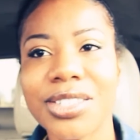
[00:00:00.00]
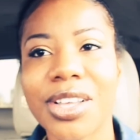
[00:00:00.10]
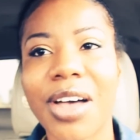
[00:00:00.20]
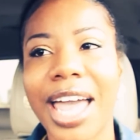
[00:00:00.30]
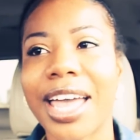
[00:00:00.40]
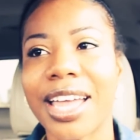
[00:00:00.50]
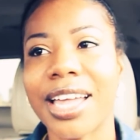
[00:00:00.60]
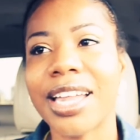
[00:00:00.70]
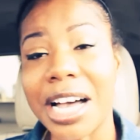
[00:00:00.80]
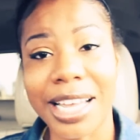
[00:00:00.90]
also
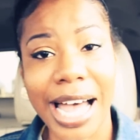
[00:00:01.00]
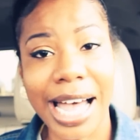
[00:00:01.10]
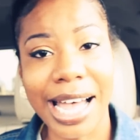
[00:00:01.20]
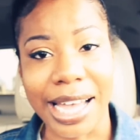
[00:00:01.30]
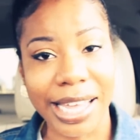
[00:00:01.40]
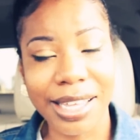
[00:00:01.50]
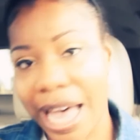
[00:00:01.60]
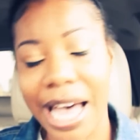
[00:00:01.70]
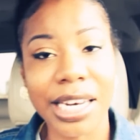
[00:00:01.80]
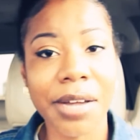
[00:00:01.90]
had a guy,
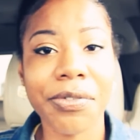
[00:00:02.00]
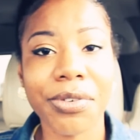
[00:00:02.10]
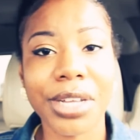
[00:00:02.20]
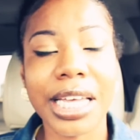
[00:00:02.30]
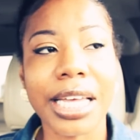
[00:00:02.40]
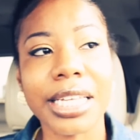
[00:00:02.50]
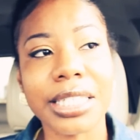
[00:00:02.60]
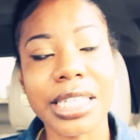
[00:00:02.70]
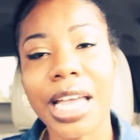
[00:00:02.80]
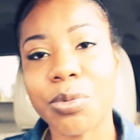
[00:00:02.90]
I never forget,
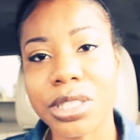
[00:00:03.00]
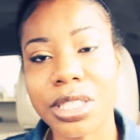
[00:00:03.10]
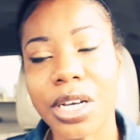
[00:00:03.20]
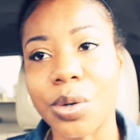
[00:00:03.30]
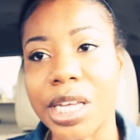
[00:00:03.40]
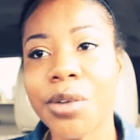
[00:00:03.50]
his name was Tony.